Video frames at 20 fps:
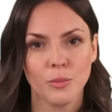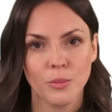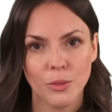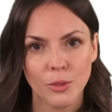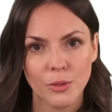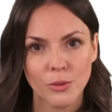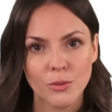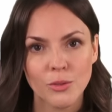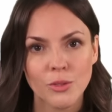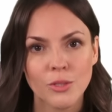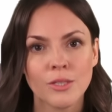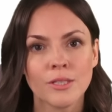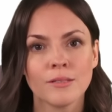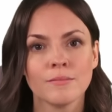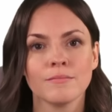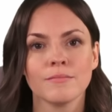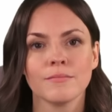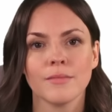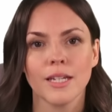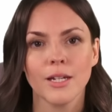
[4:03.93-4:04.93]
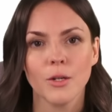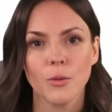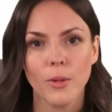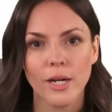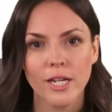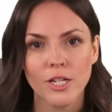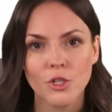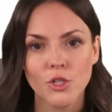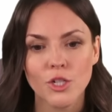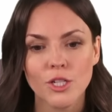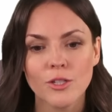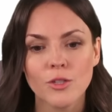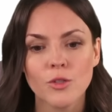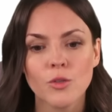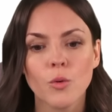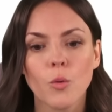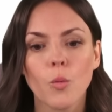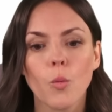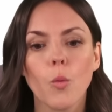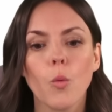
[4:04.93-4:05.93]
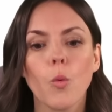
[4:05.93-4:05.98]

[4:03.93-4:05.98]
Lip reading: both equations